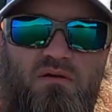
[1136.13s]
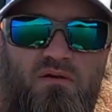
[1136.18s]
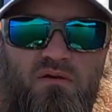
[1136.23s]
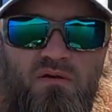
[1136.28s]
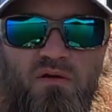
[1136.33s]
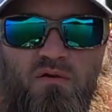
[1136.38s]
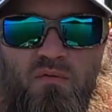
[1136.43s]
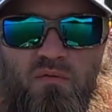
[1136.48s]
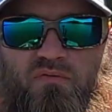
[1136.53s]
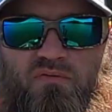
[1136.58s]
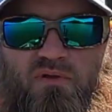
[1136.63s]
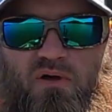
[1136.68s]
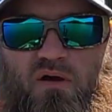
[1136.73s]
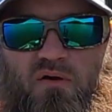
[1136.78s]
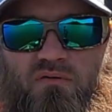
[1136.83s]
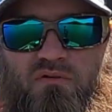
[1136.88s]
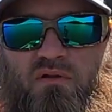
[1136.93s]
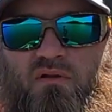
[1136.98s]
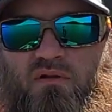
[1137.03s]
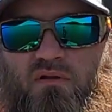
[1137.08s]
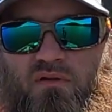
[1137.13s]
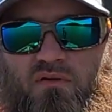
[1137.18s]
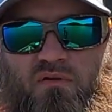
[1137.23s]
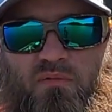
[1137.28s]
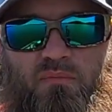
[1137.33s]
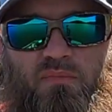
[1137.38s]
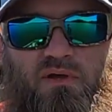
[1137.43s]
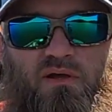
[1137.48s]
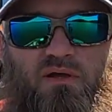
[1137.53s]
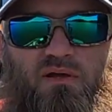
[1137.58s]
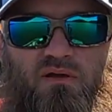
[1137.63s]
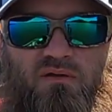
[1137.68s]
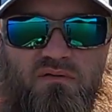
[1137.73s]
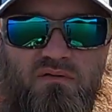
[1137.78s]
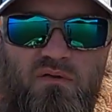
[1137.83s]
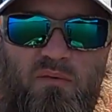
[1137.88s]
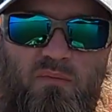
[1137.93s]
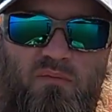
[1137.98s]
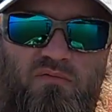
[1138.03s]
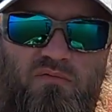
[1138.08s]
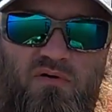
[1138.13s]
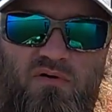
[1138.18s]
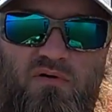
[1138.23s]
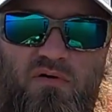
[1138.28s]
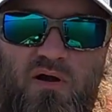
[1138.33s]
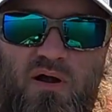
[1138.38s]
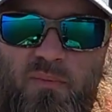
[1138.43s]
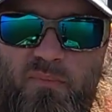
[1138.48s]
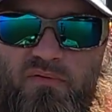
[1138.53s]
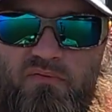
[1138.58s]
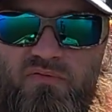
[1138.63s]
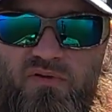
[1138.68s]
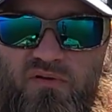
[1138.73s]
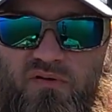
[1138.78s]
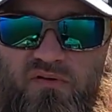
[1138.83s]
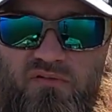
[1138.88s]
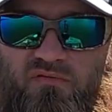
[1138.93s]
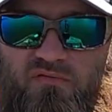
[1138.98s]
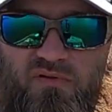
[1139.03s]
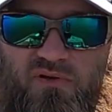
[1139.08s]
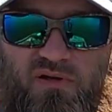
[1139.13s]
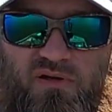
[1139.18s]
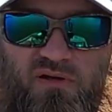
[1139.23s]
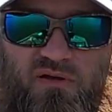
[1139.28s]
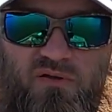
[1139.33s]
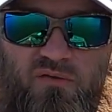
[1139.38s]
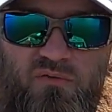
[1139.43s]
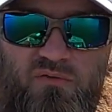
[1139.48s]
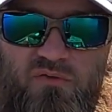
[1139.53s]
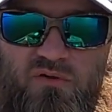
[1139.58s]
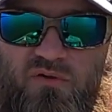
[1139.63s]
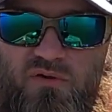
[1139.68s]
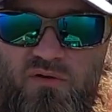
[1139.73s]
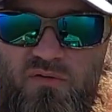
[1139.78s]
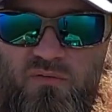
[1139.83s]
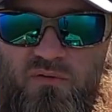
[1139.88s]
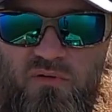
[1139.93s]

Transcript: You know, we've talked a little bit in some of our crappie fishing videos here